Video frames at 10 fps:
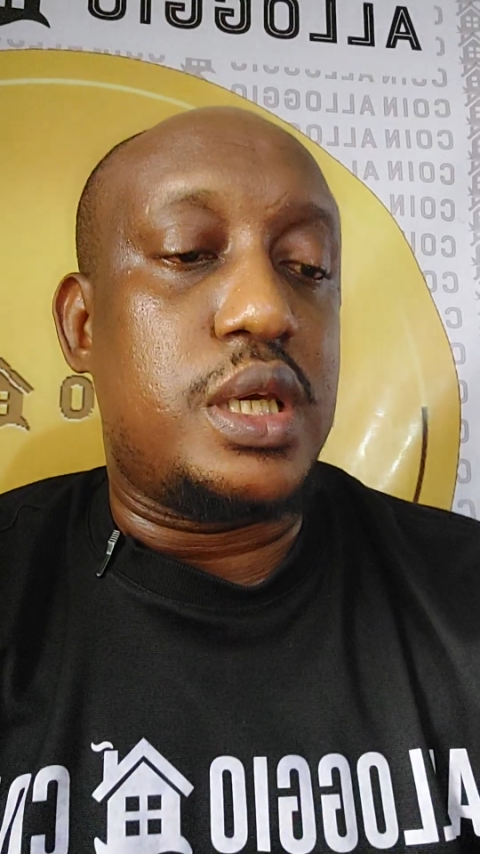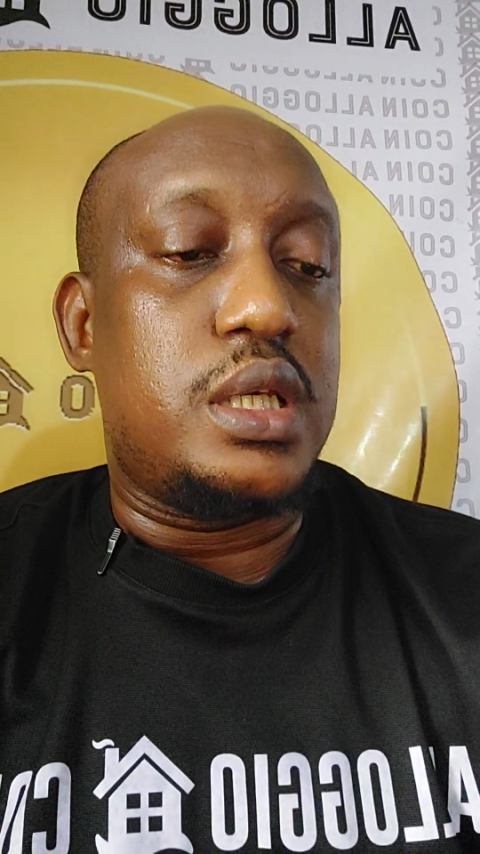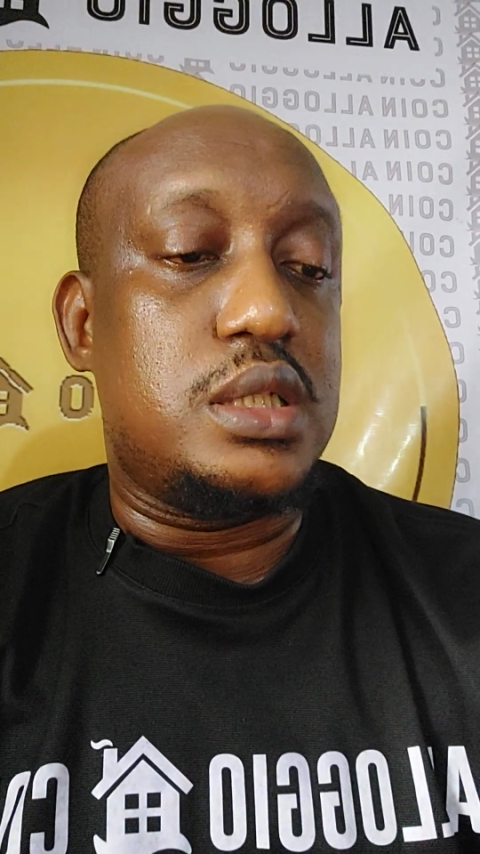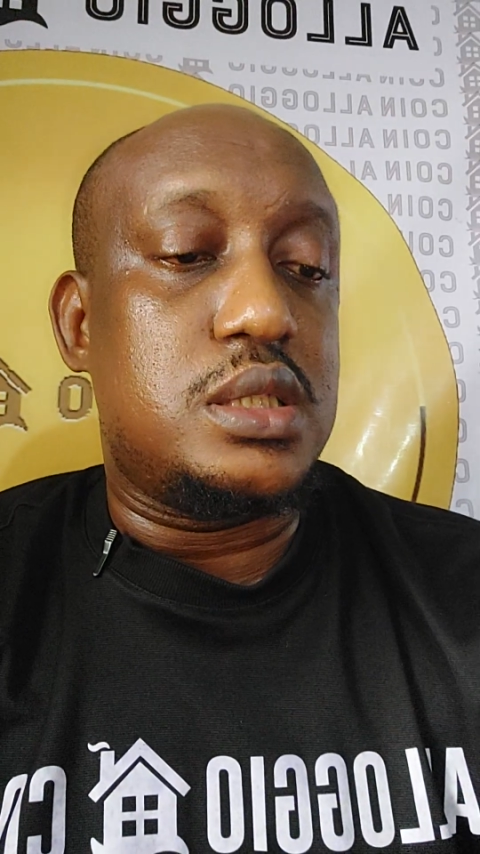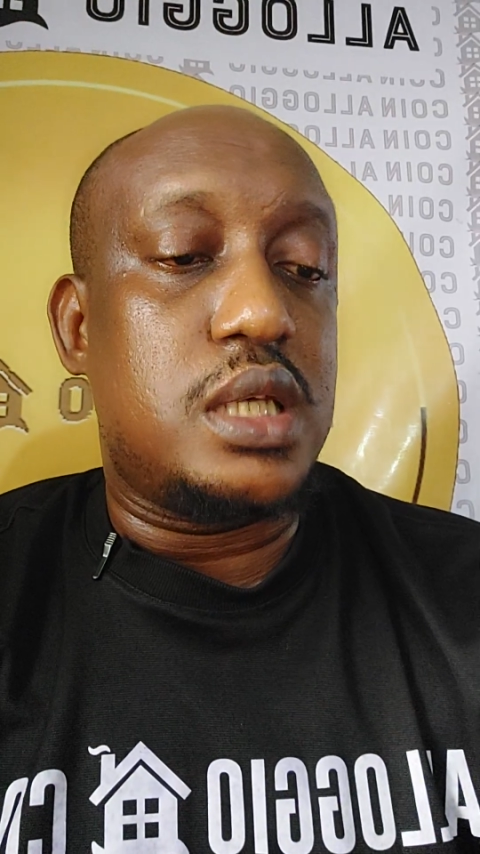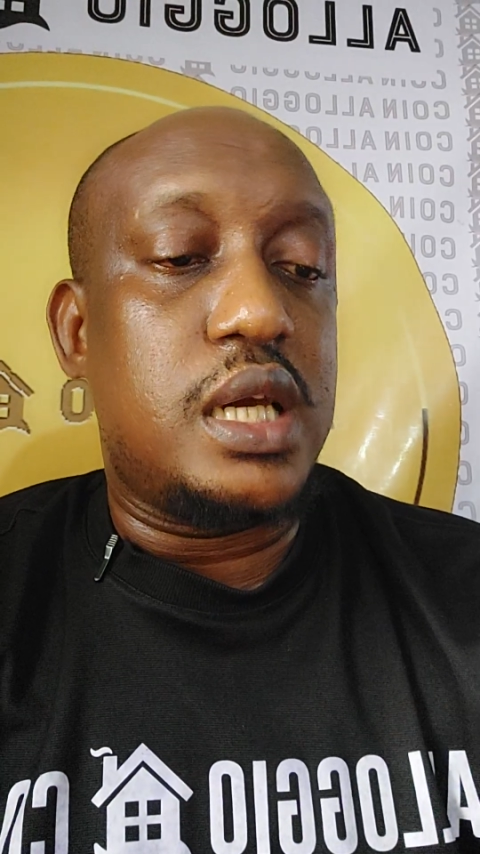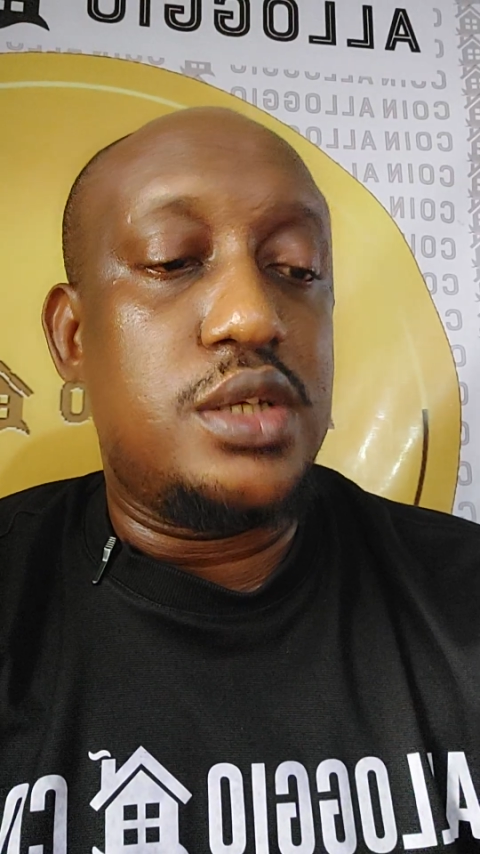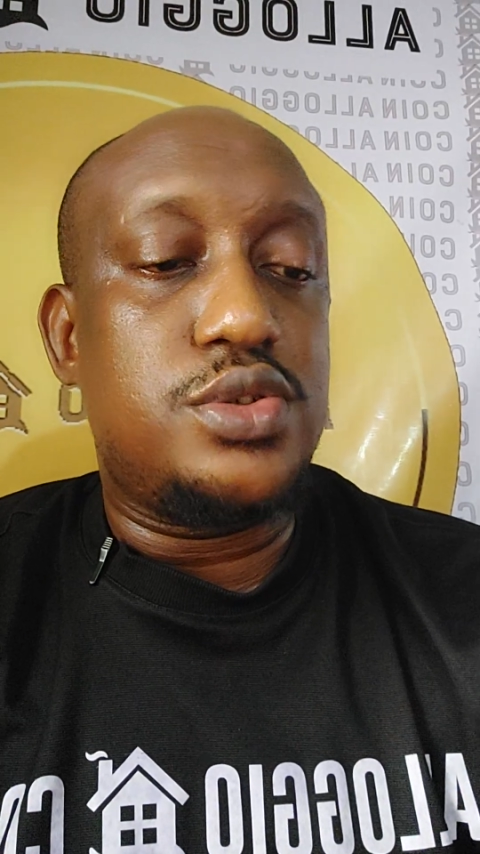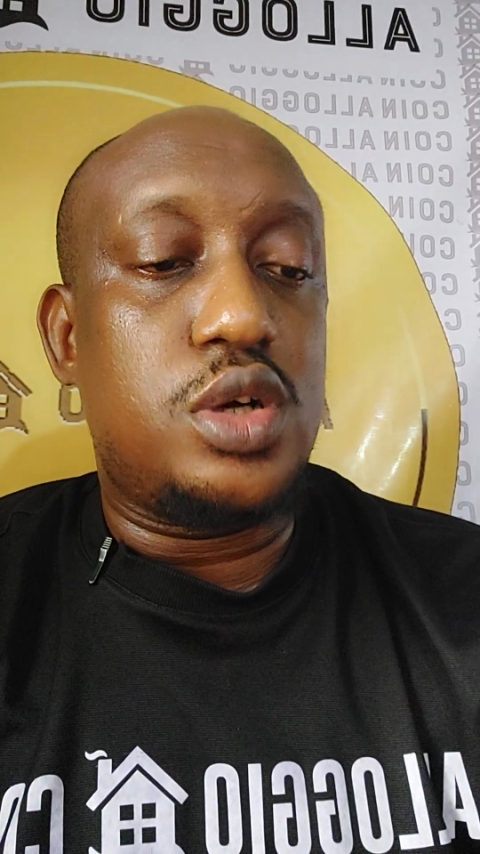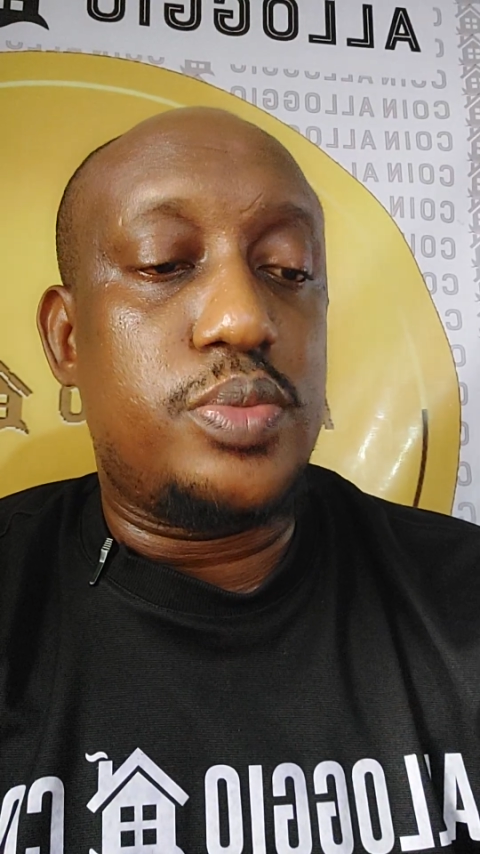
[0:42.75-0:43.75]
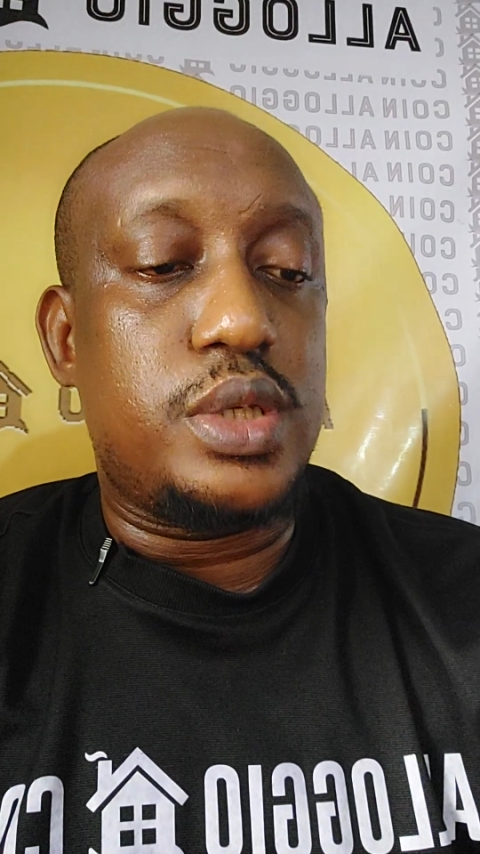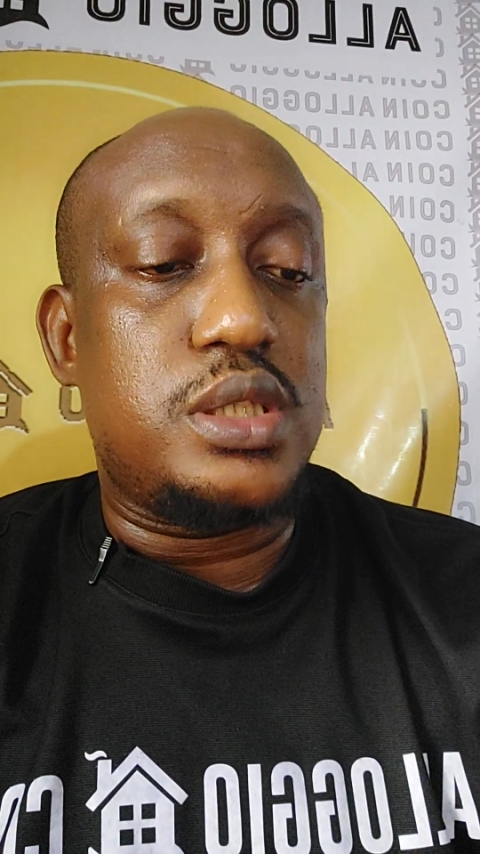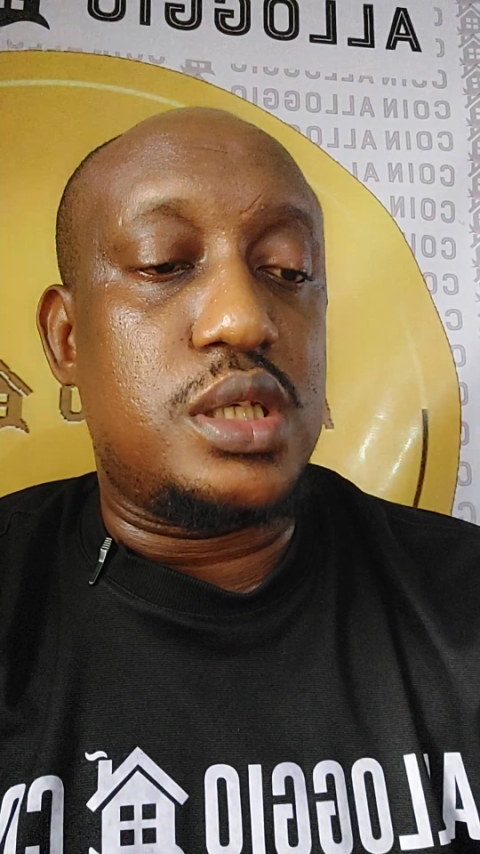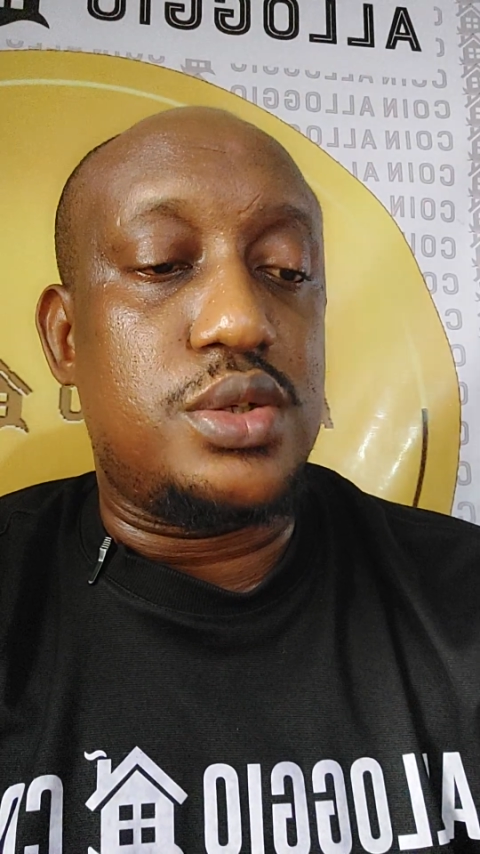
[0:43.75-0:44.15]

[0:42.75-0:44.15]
is a